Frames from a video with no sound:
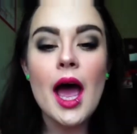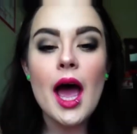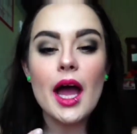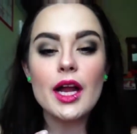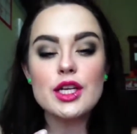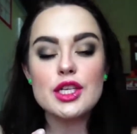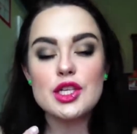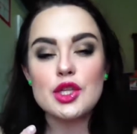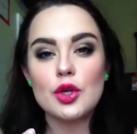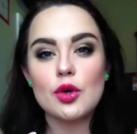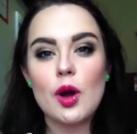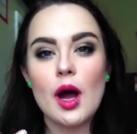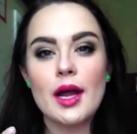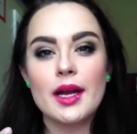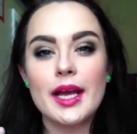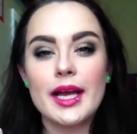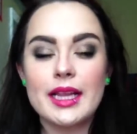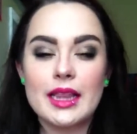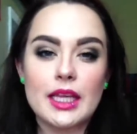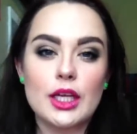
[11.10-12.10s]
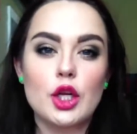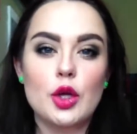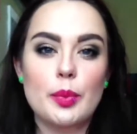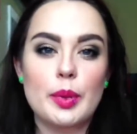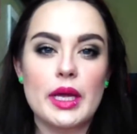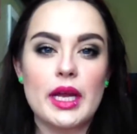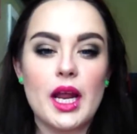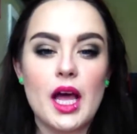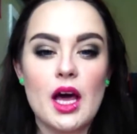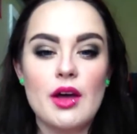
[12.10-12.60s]
I just threw on a little
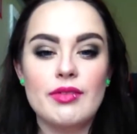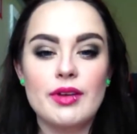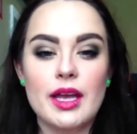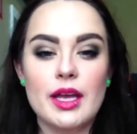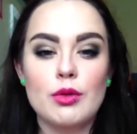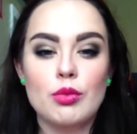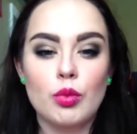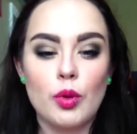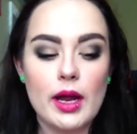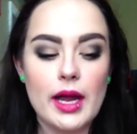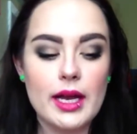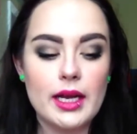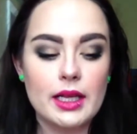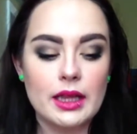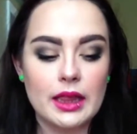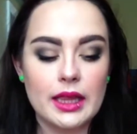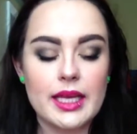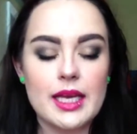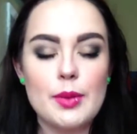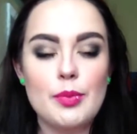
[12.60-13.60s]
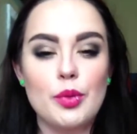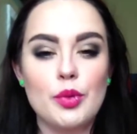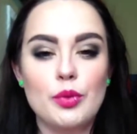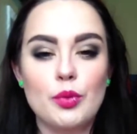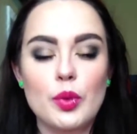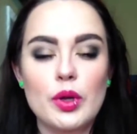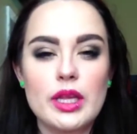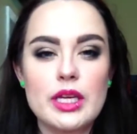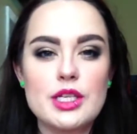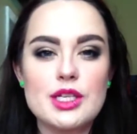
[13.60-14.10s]
bit of a red lip,
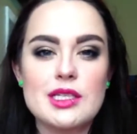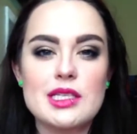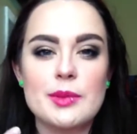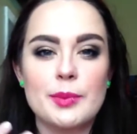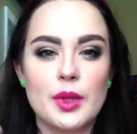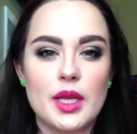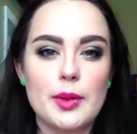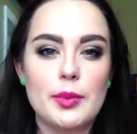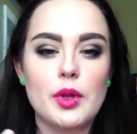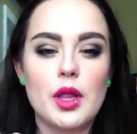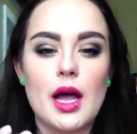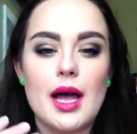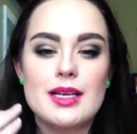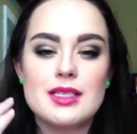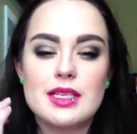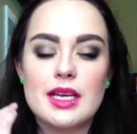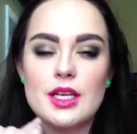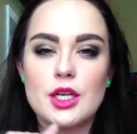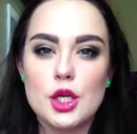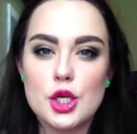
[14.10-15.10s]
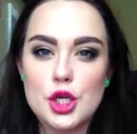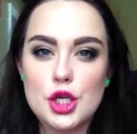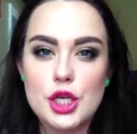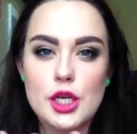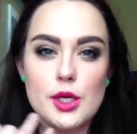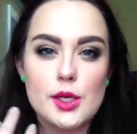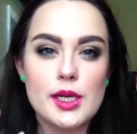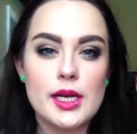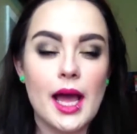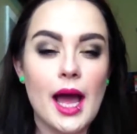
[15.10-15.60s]
really just some lip gloss, and
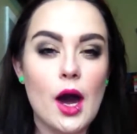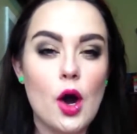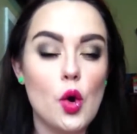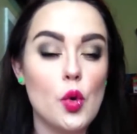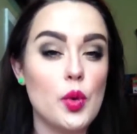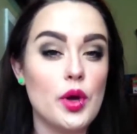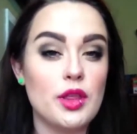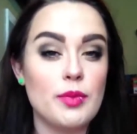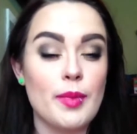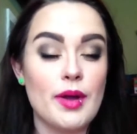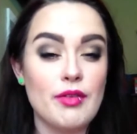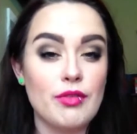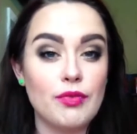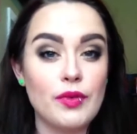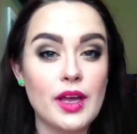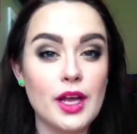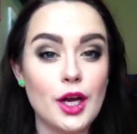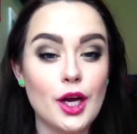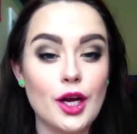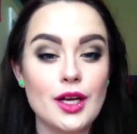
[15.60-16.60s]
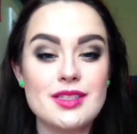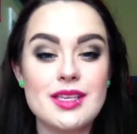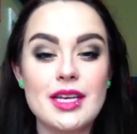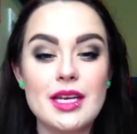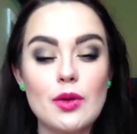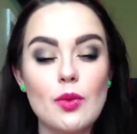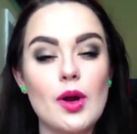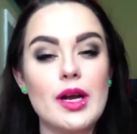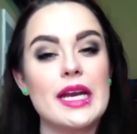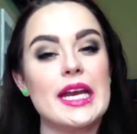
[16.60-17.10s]
sheared it out with my finger because I
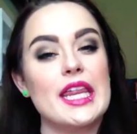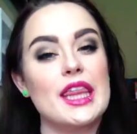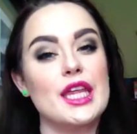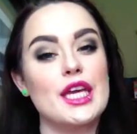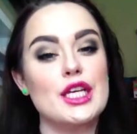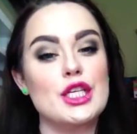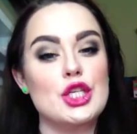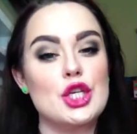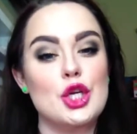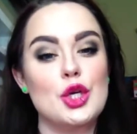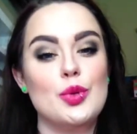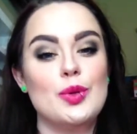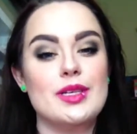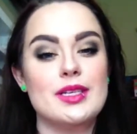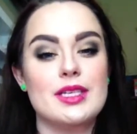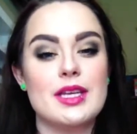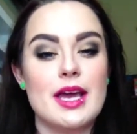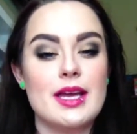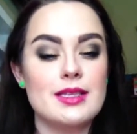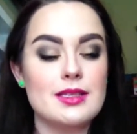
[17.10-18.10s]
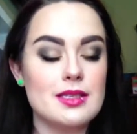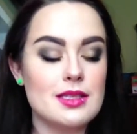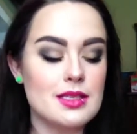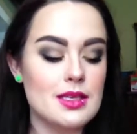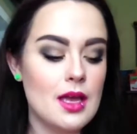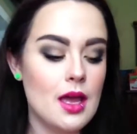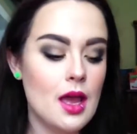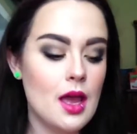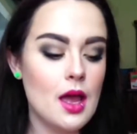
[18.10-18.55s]
didn't want anything too intense.